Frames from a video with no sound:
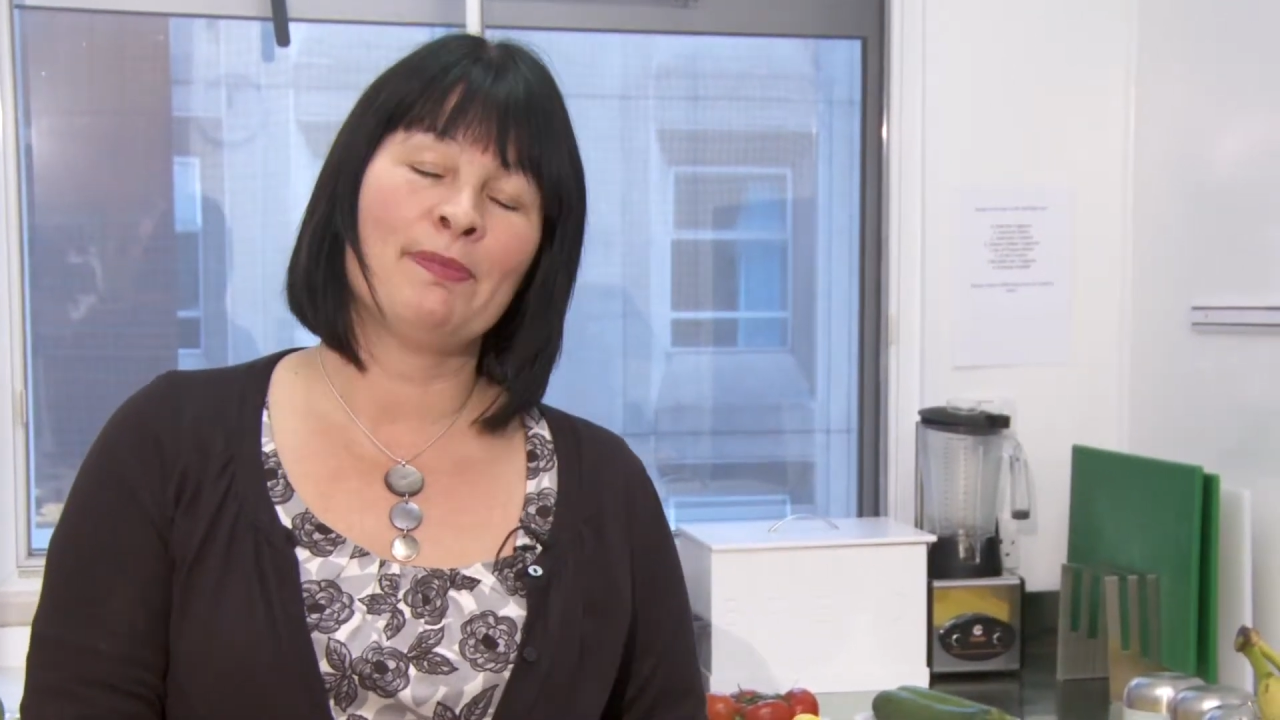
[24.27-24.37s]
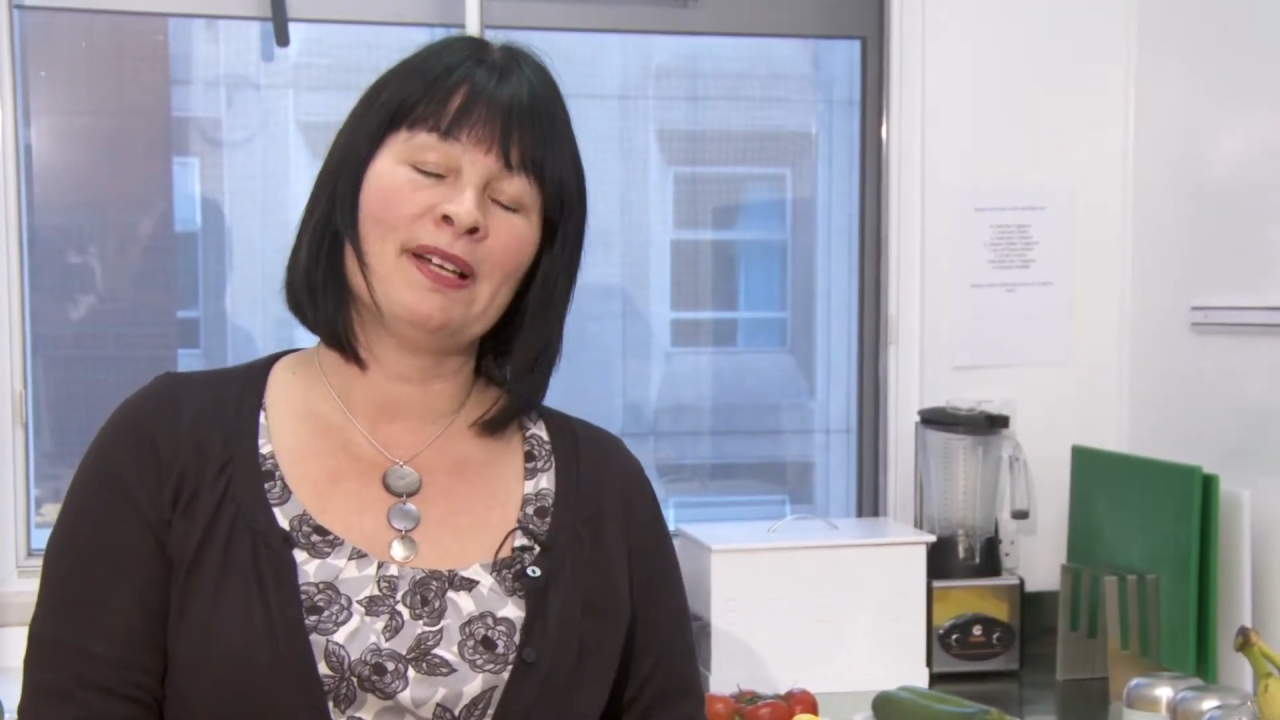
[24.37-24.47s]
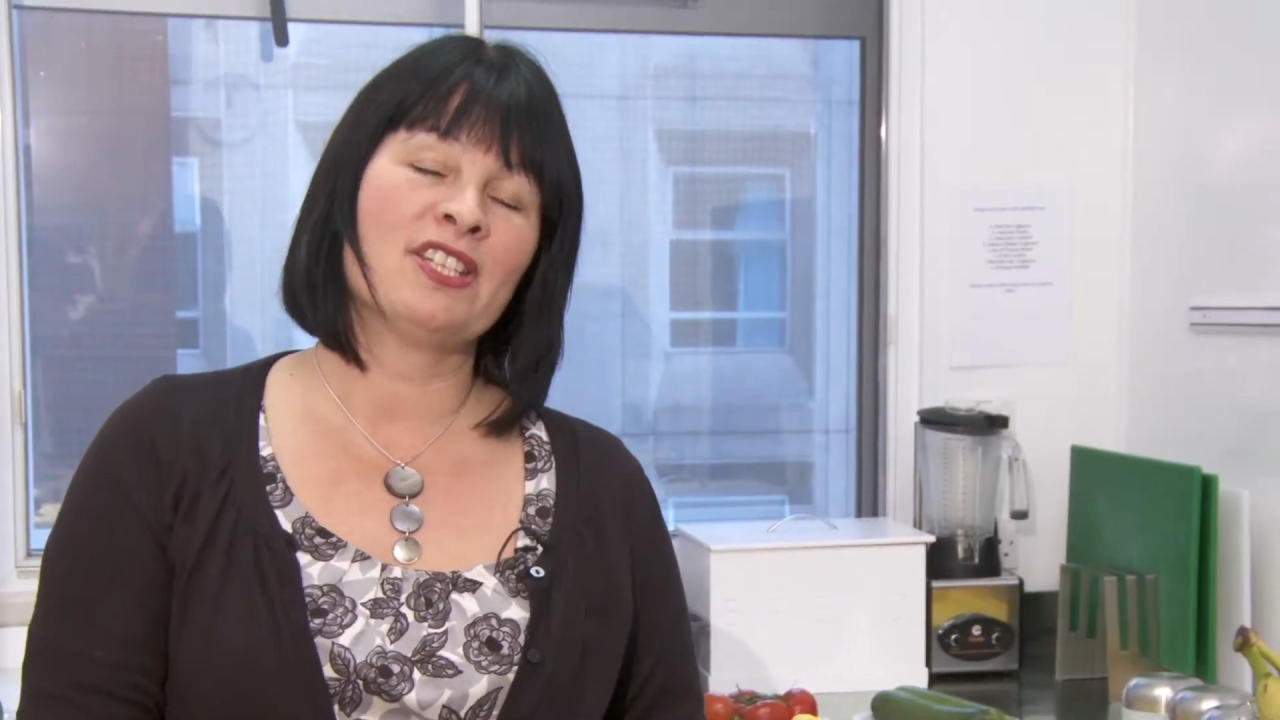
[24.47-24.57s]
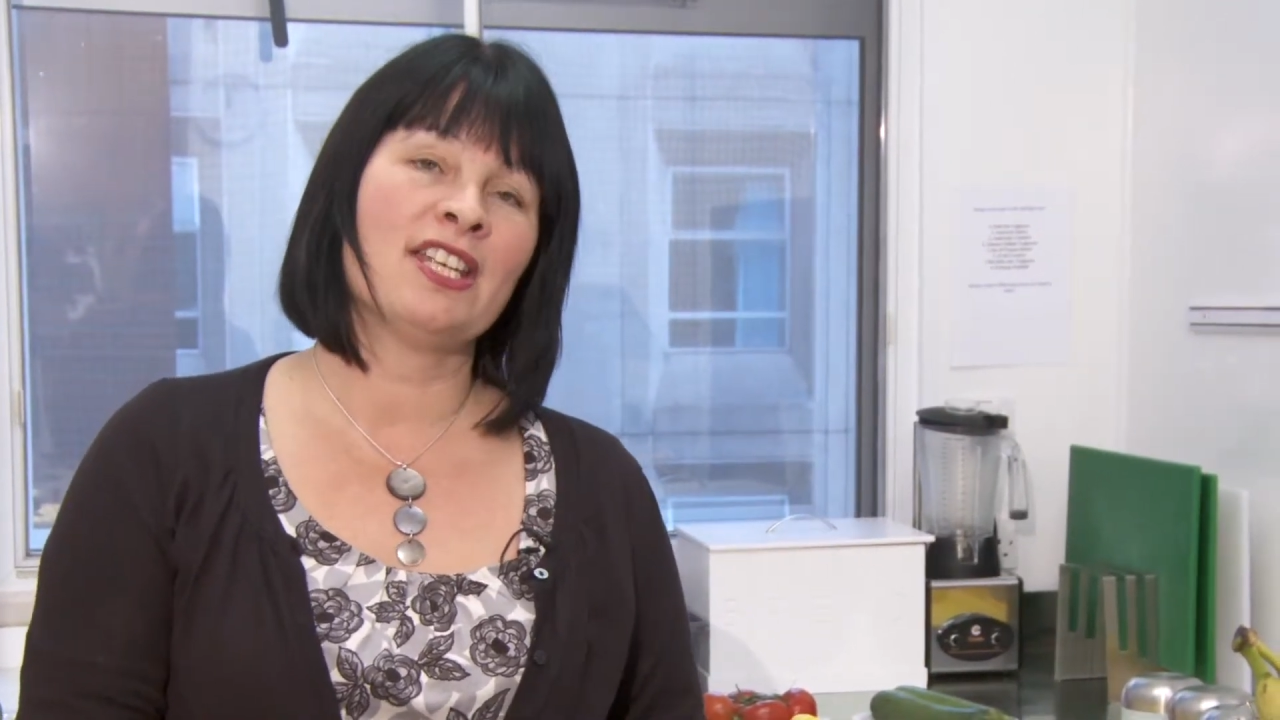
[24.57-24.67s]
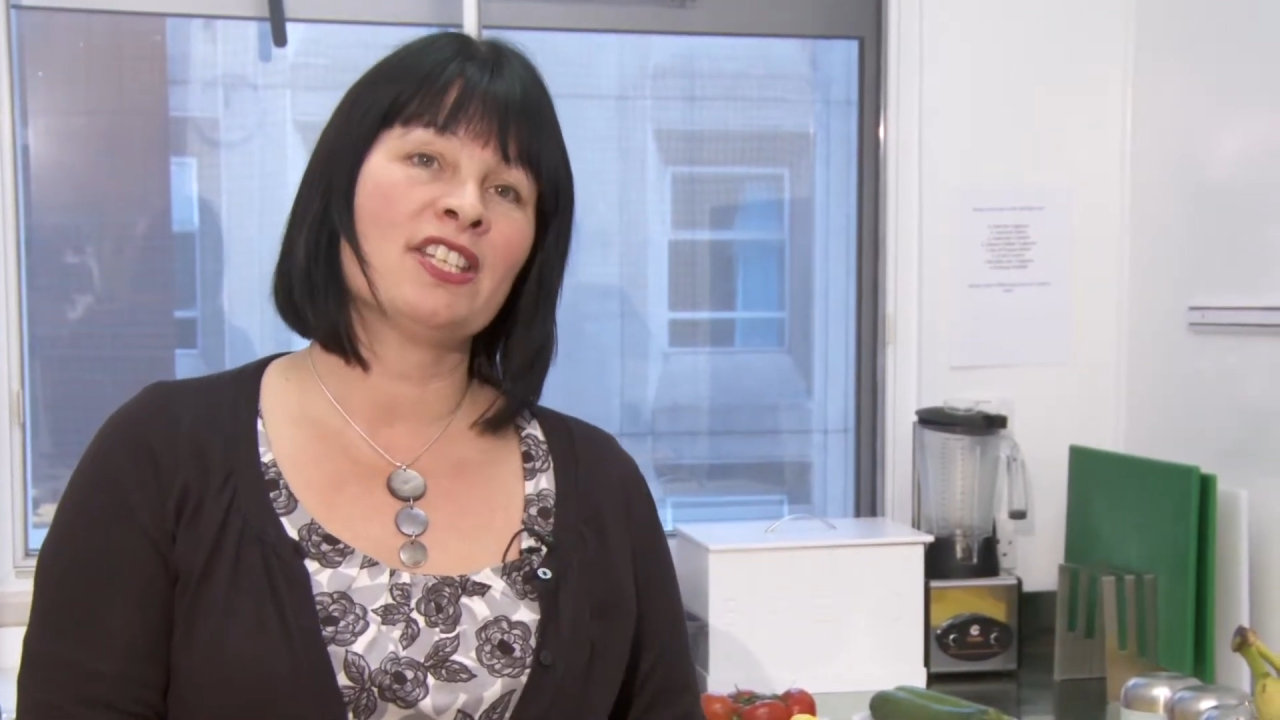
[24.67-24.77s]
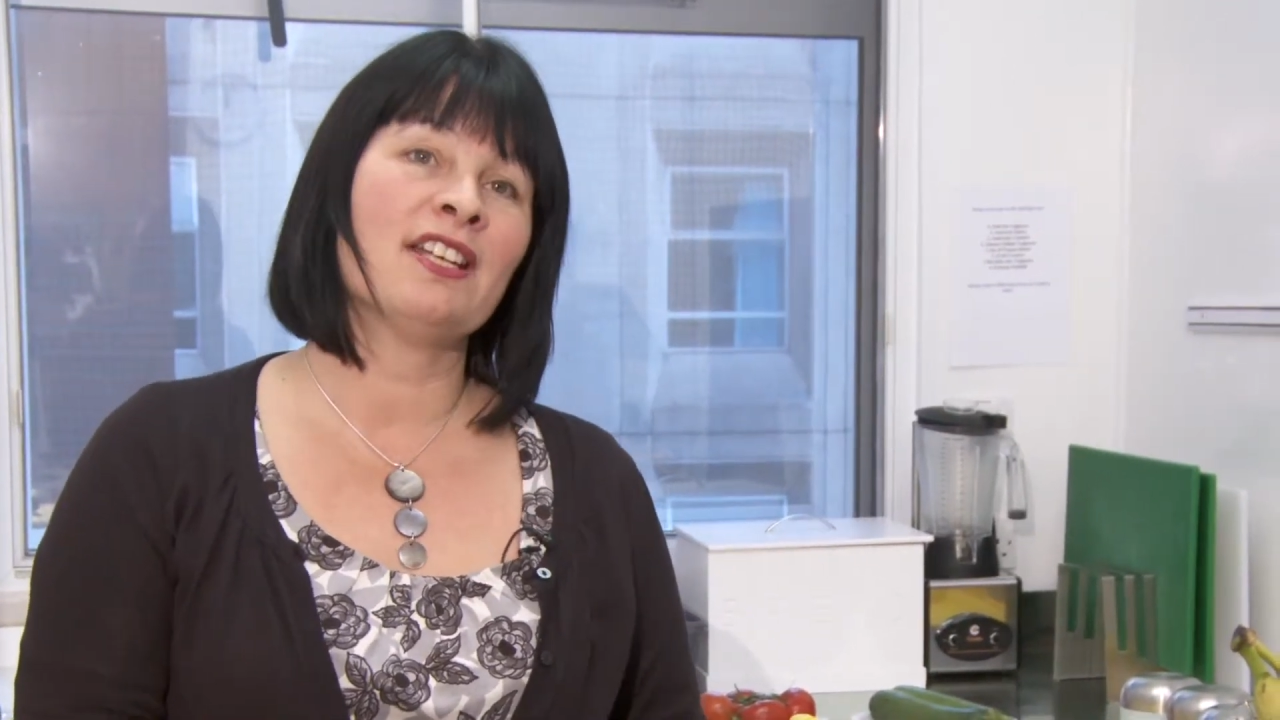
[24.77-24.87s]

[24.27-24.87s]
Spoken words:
by changing